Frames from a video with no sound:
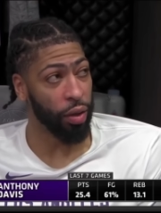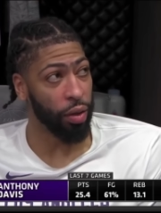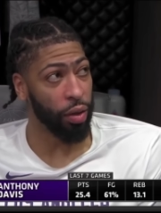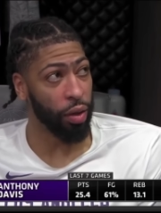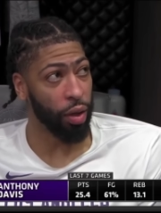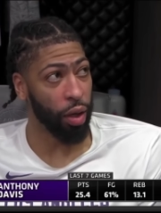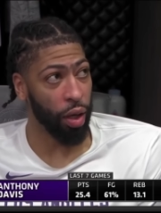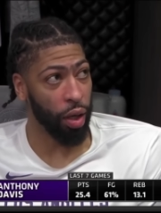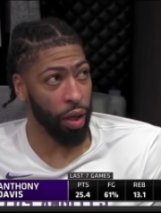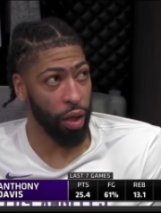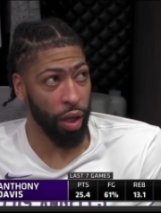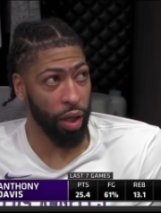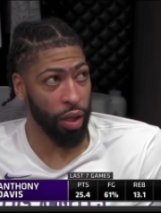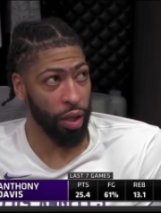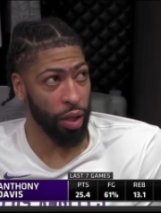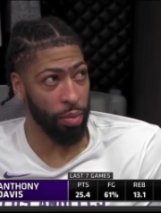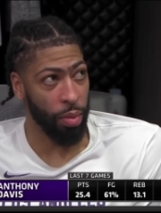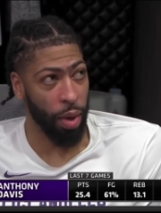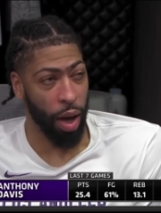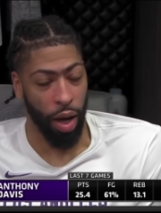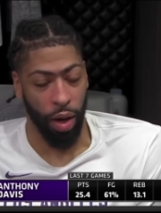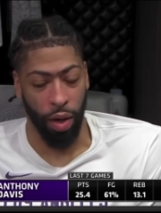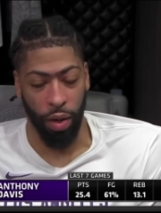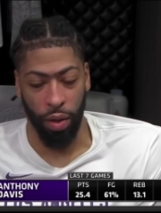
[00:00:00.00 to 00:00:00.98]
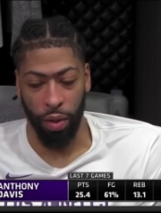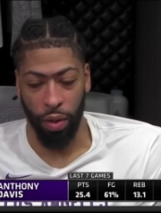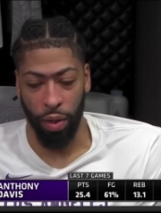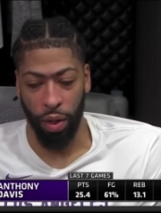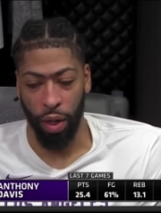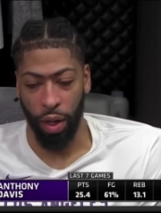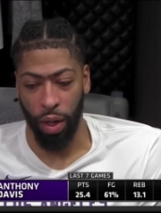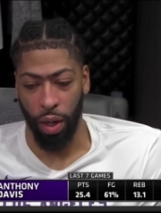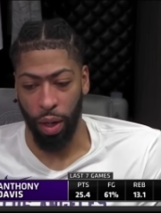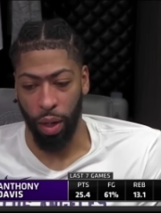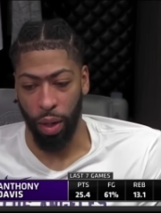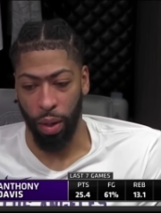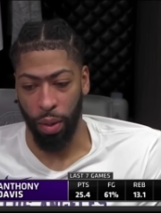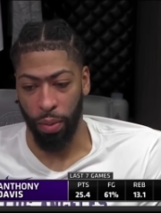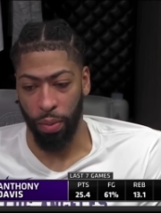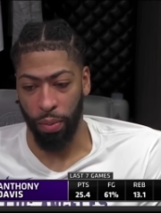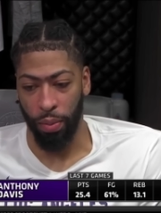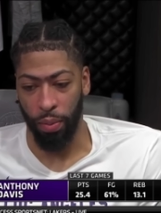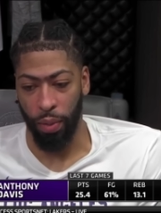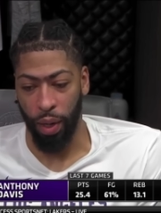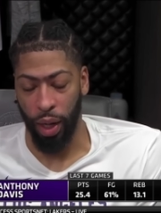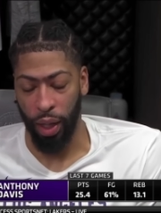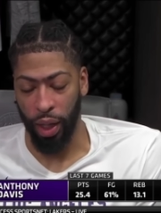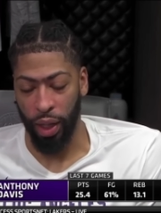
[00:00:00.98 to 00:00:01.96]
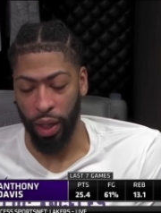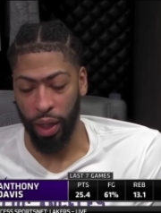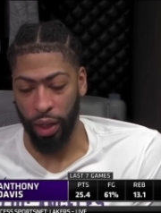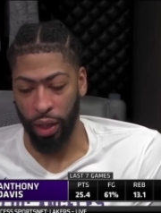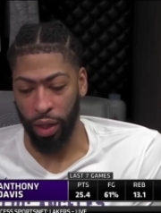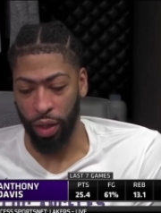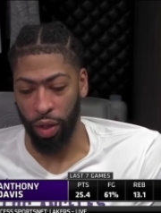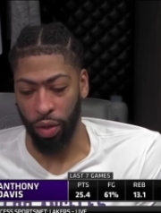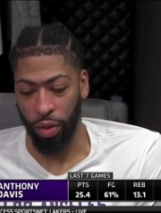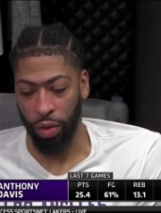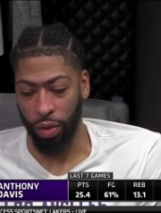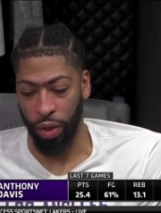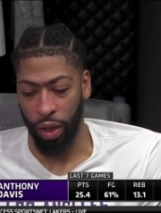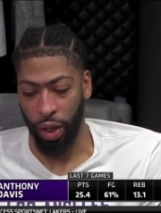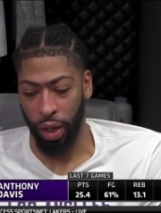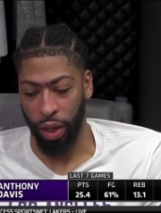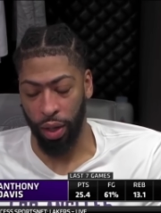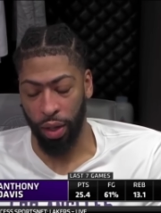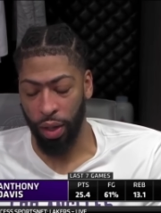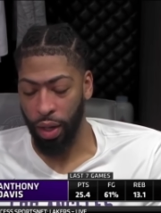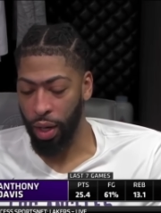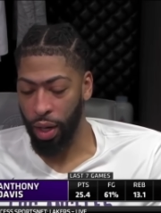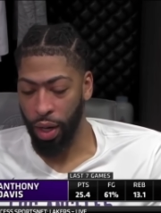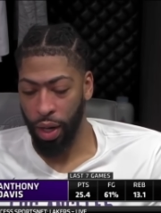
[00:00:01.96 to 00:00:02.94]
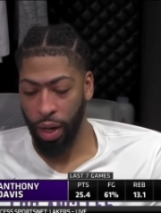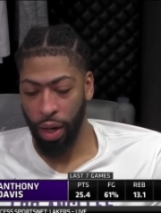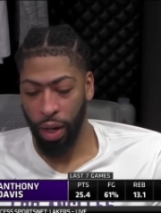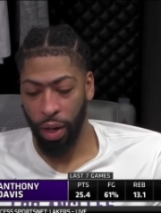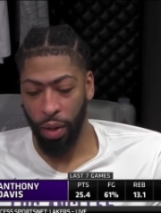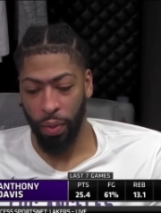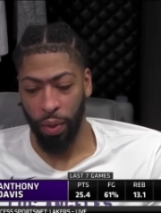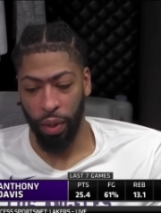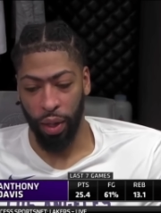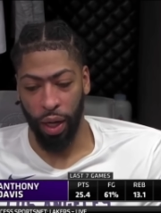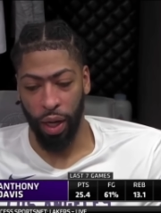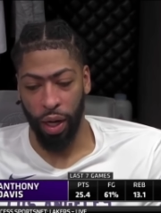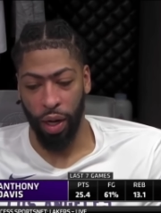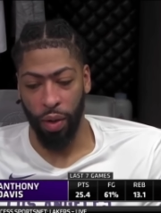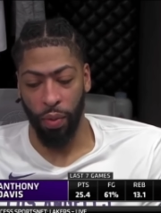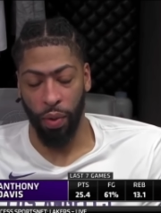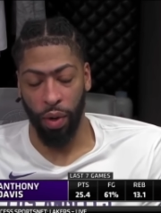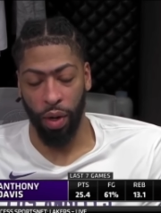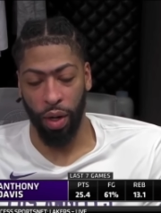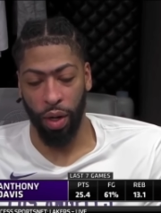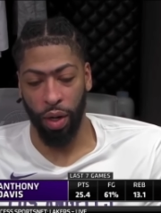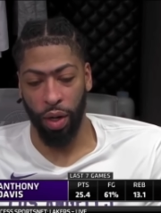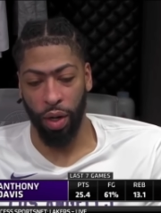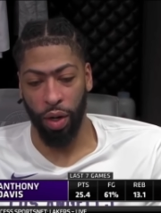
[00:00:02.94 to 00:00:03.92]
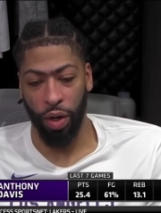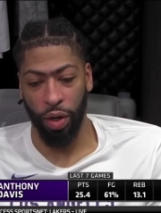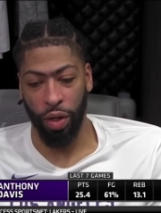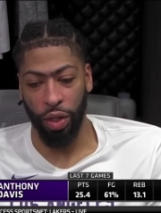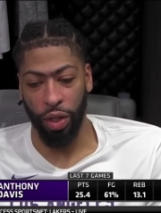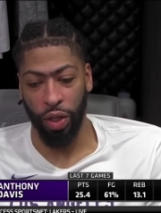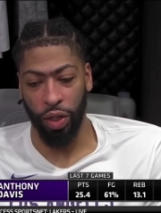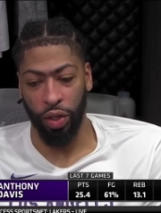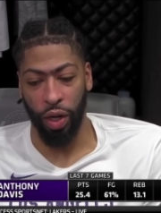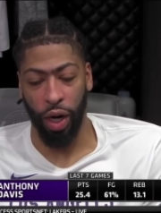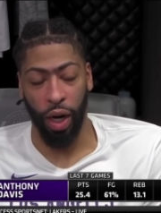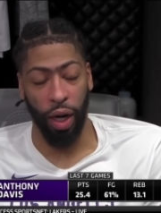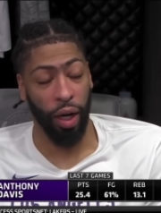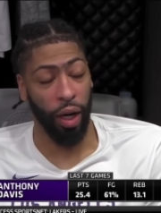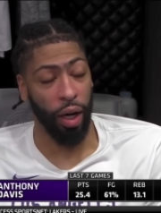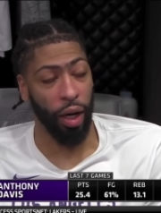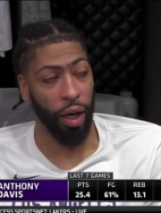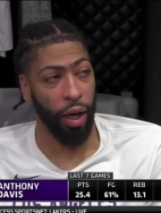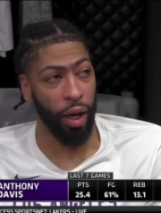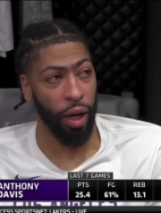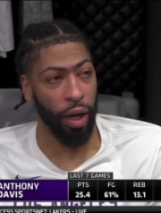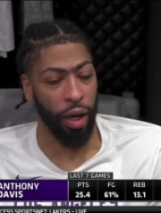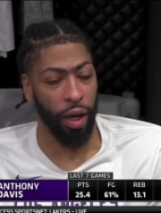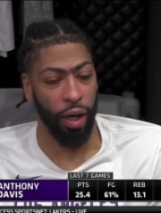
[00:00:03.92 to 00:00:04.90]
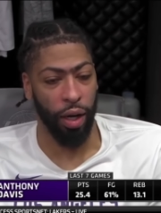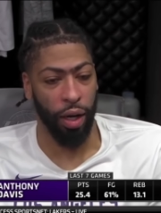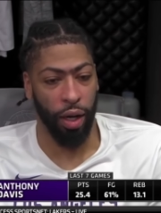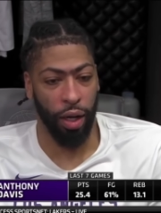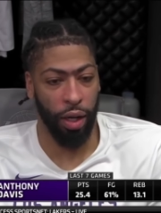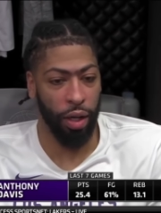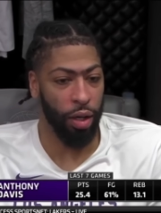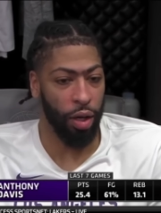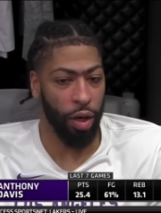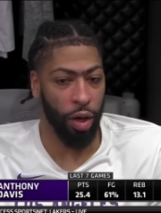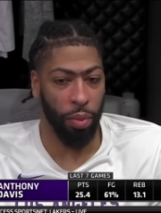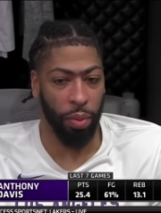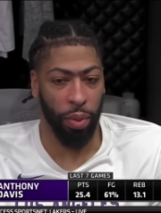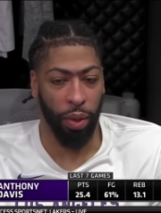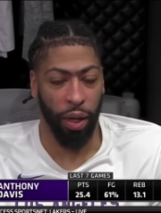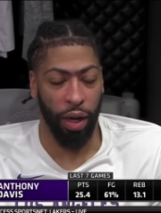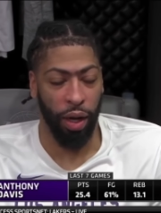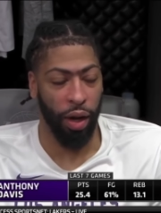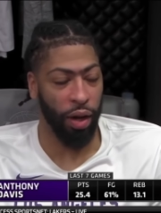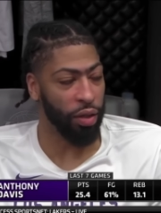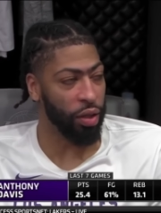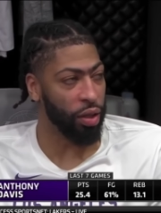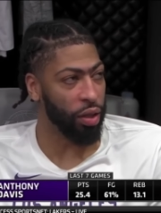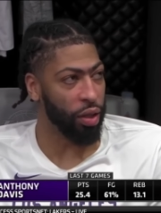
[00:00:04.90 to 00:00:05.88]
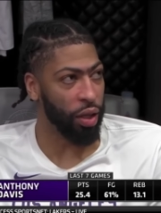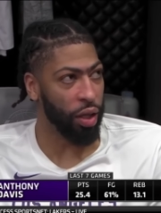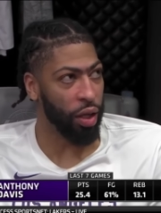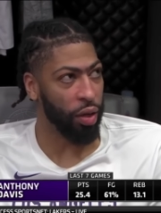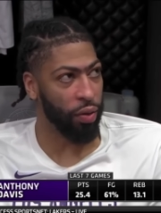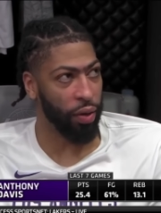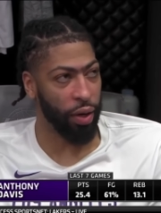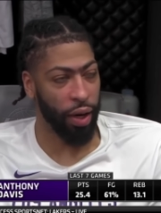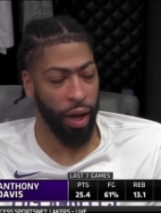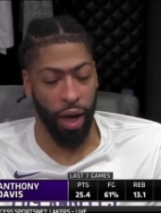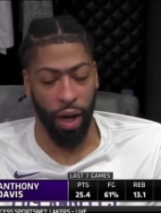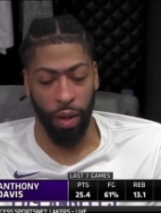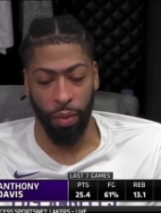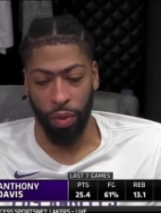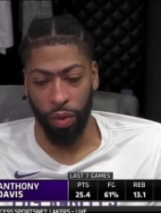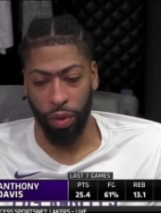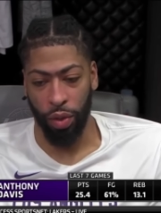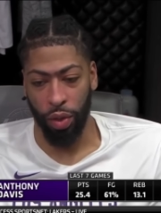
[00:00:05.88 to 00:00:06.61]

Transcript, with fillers: Uh, it doesn't matter. Um, I think this goes like with anyone. You know, you just try to get in, and then you know, playoffs is a different animal.